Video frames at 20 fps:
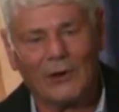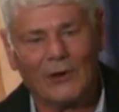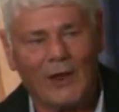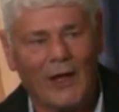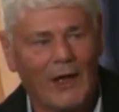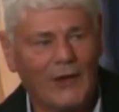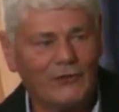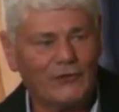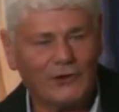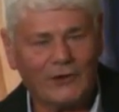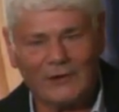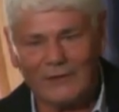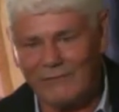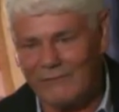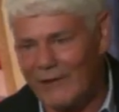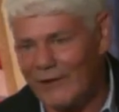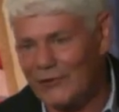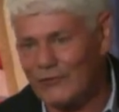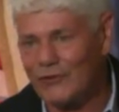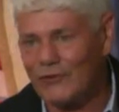Lodge and
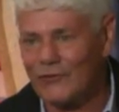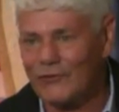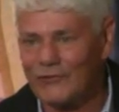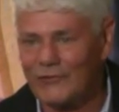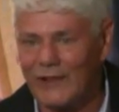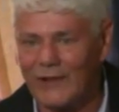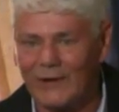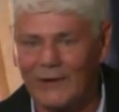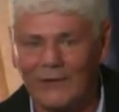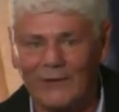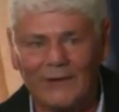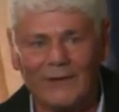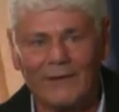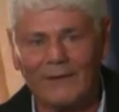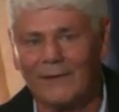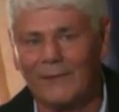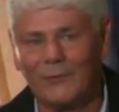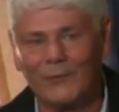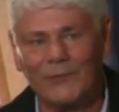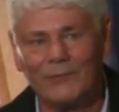Convention Center,
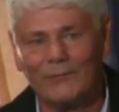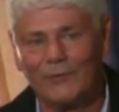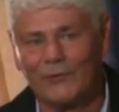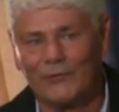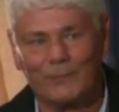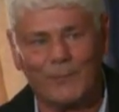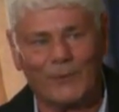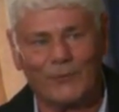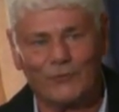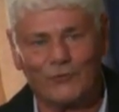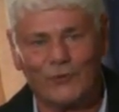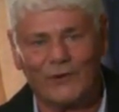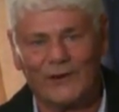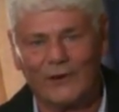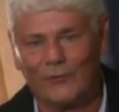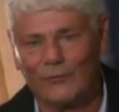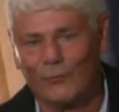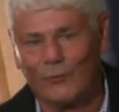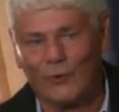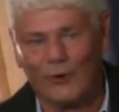and we've just been
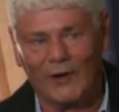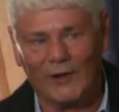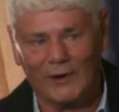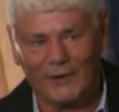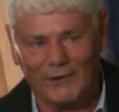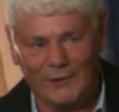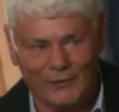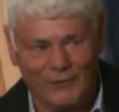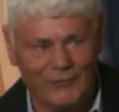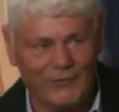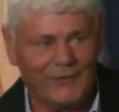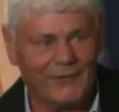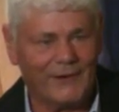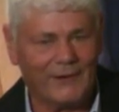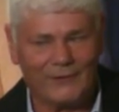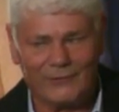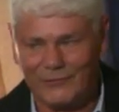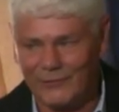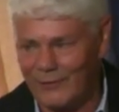treated royally over there.